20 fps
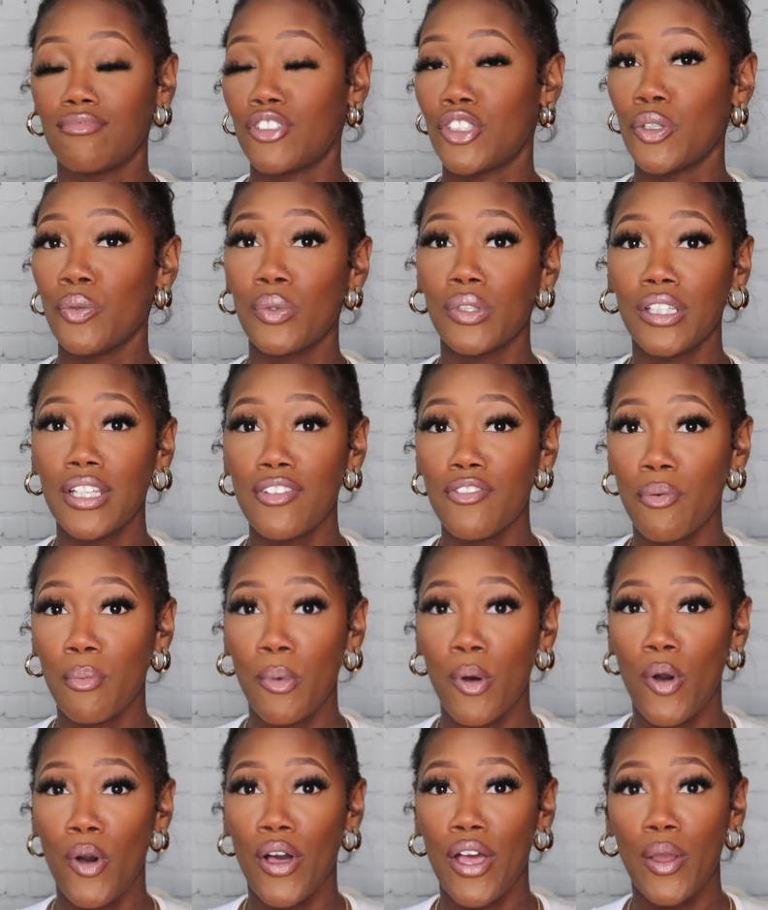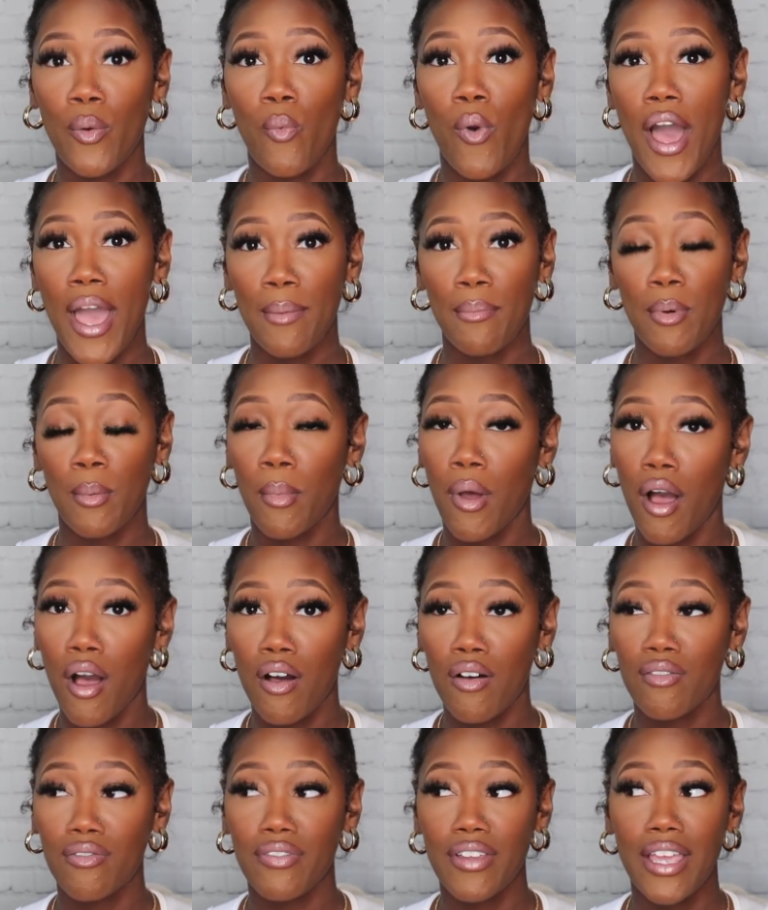you will leave them on, wipe them
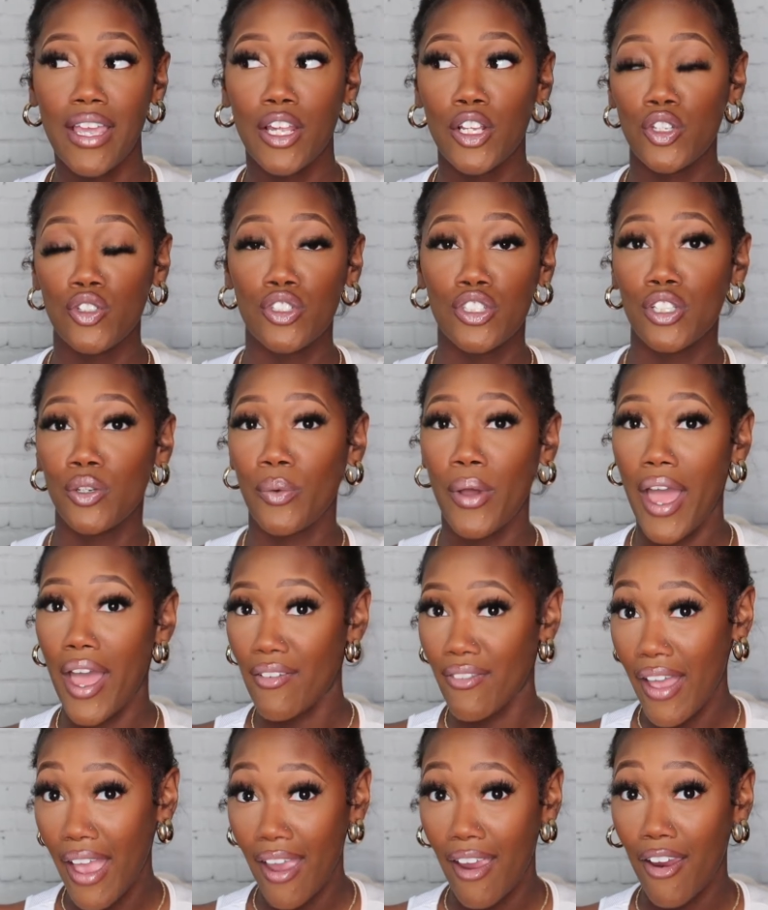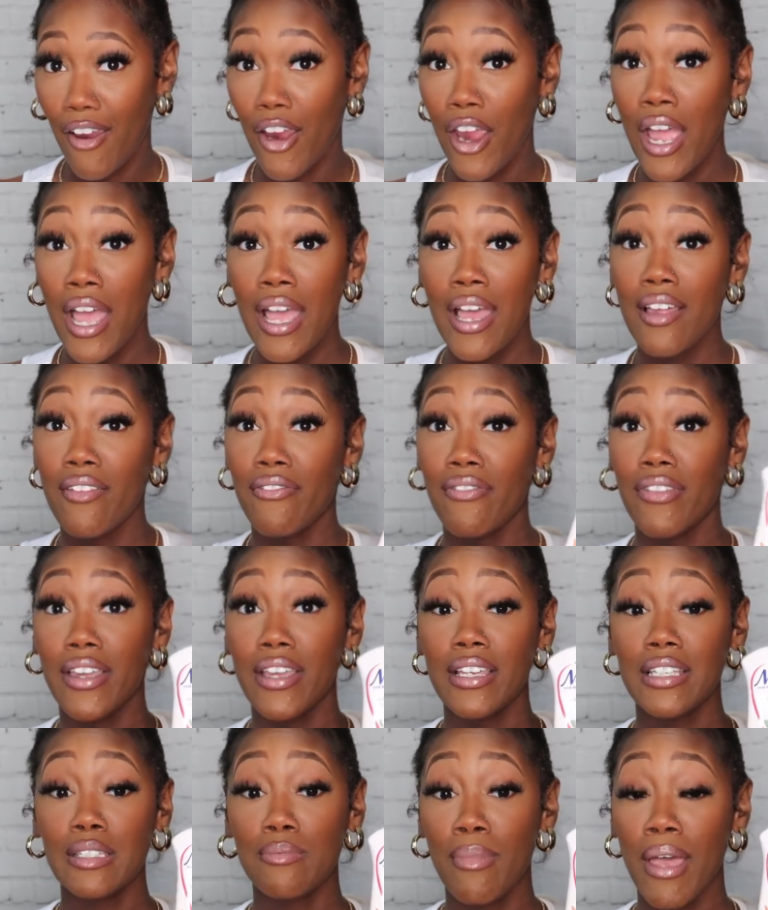off, and you still will have hair.
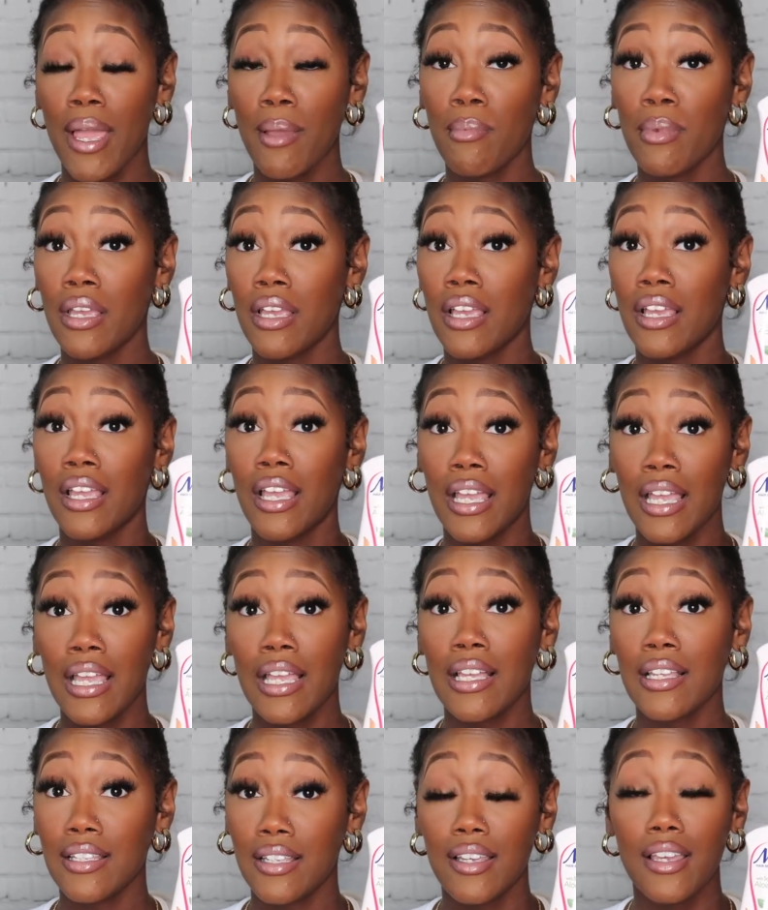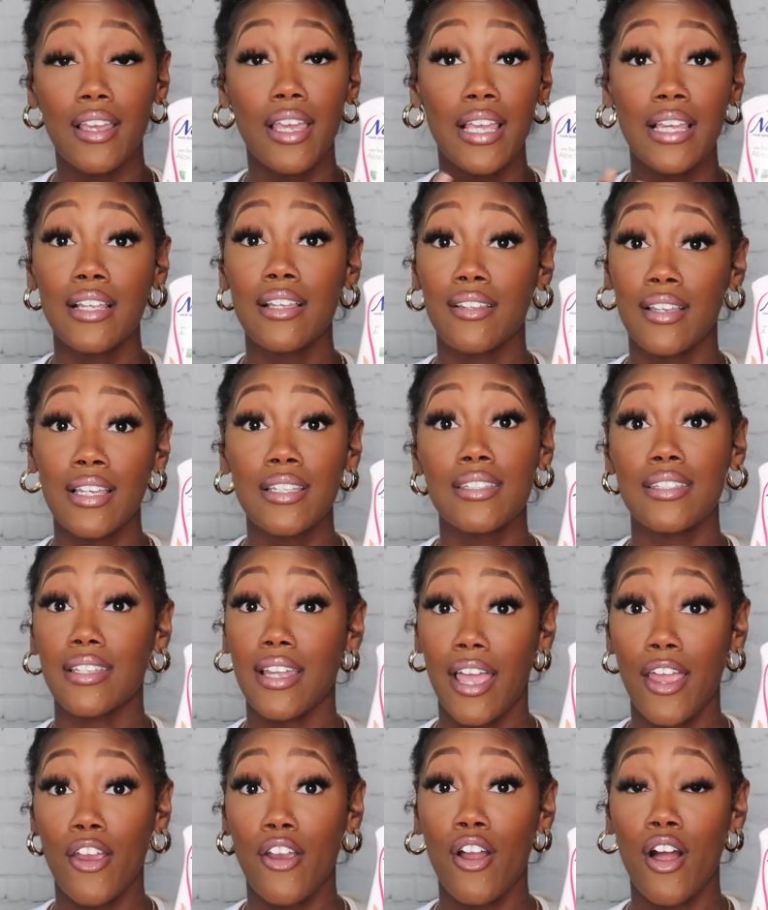This baby, it gets
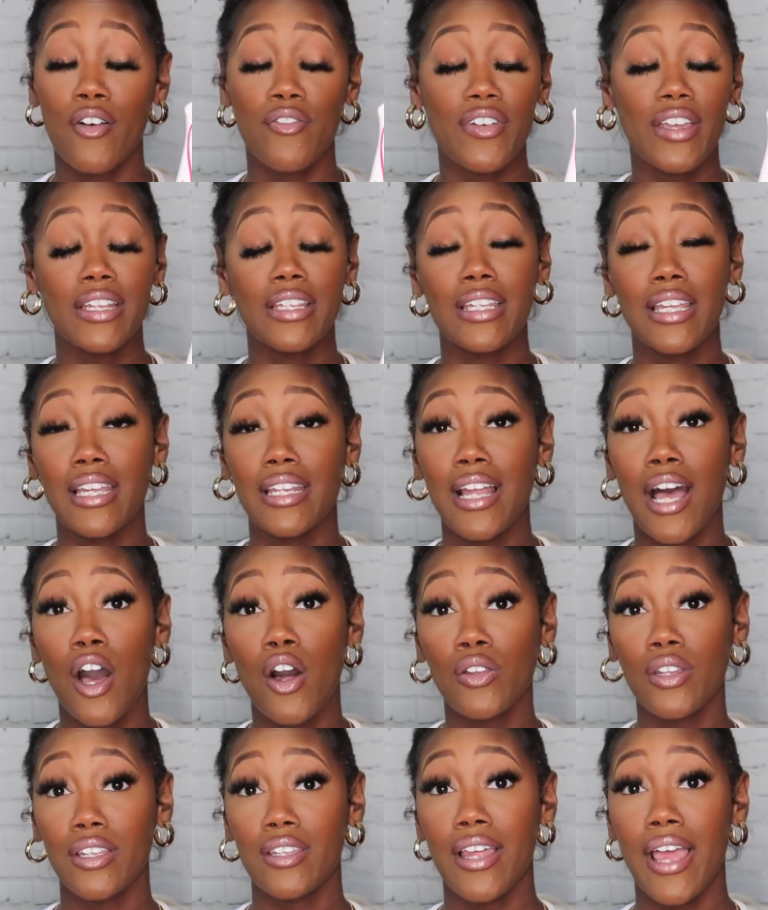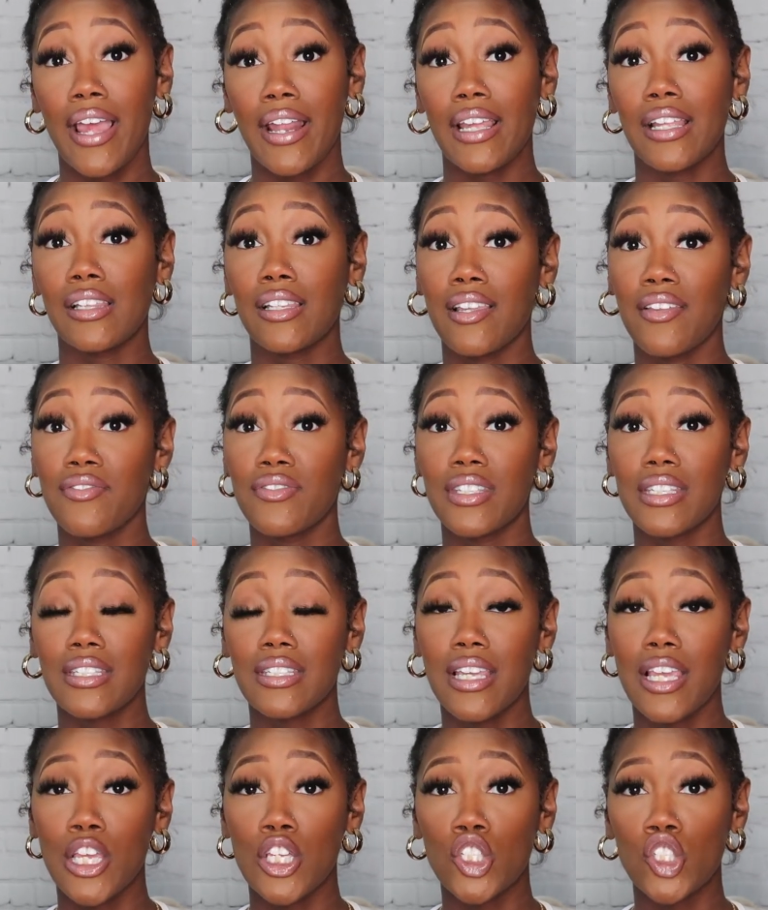the hair off. And then not only that, it leaves the
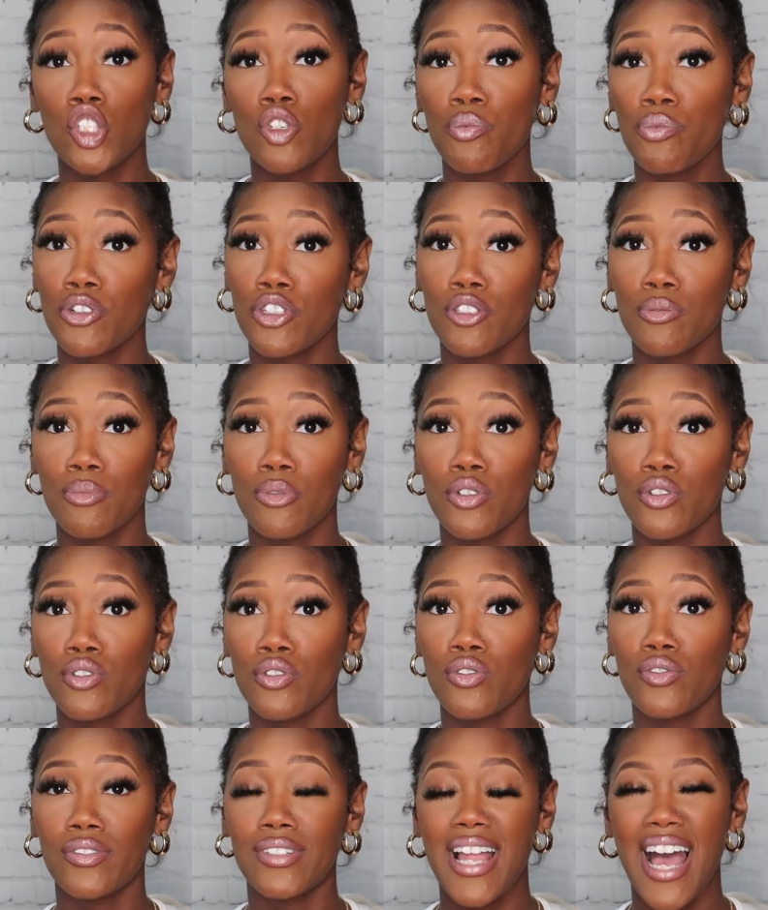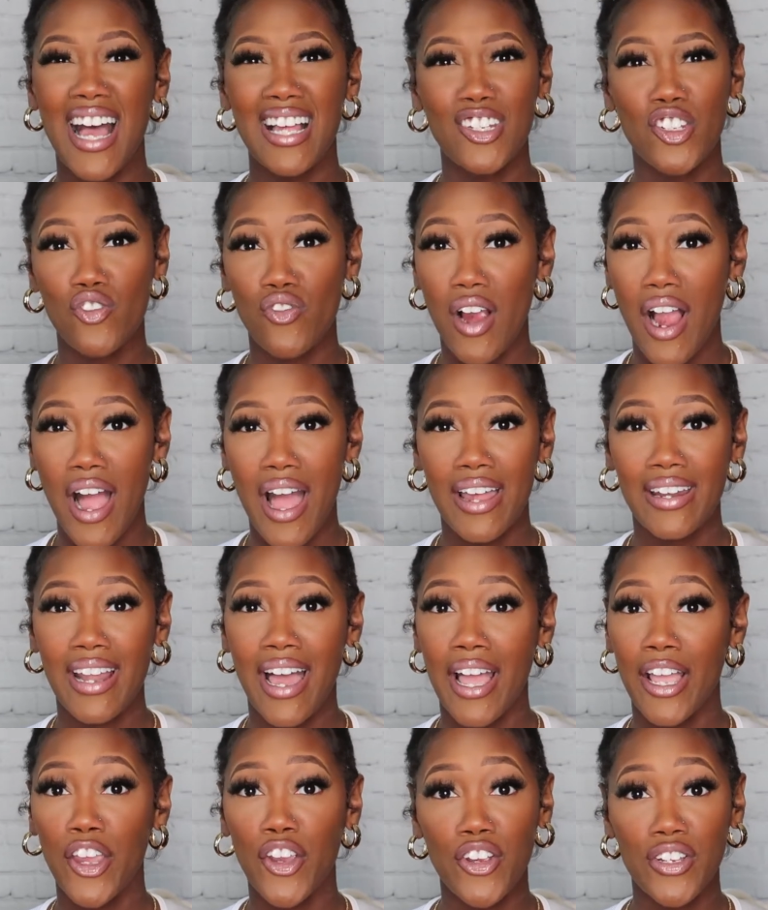skin super smooth, not dry,
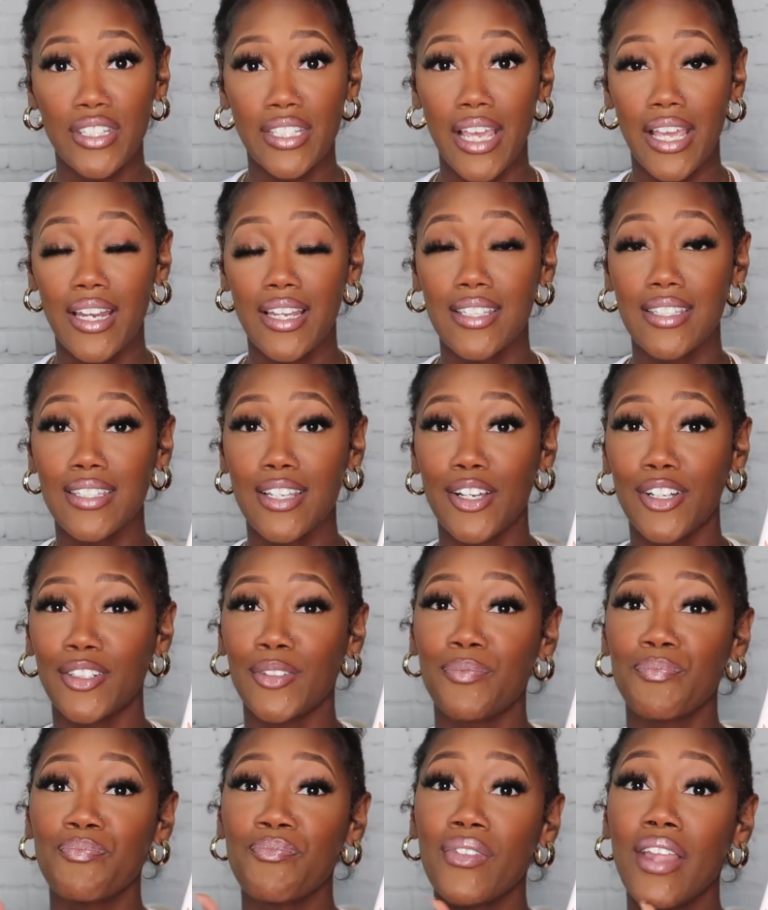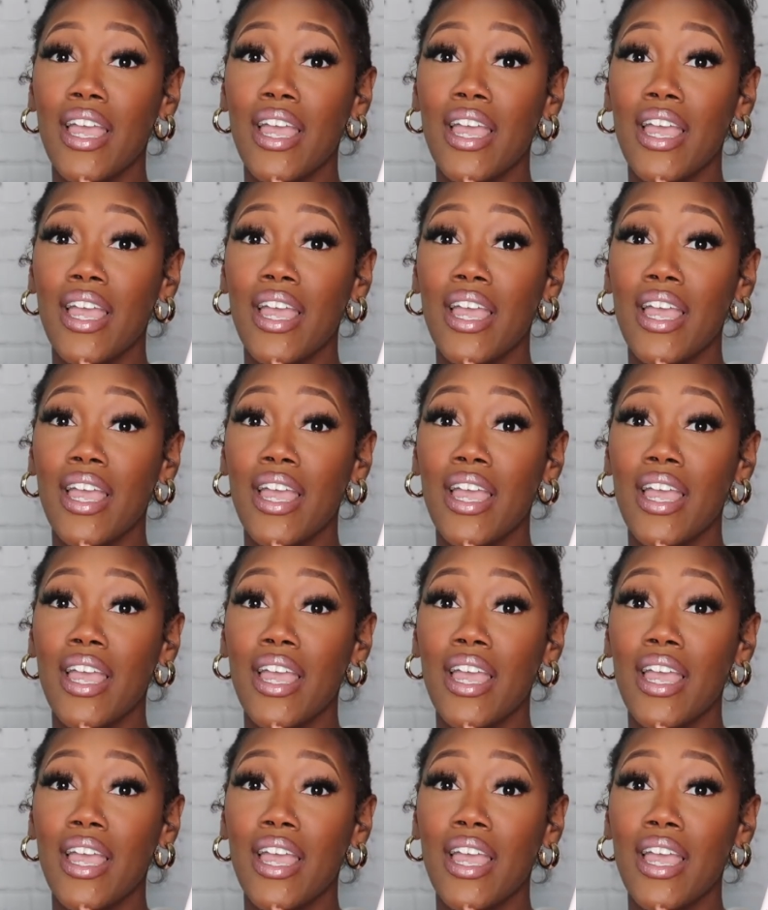not irritated. So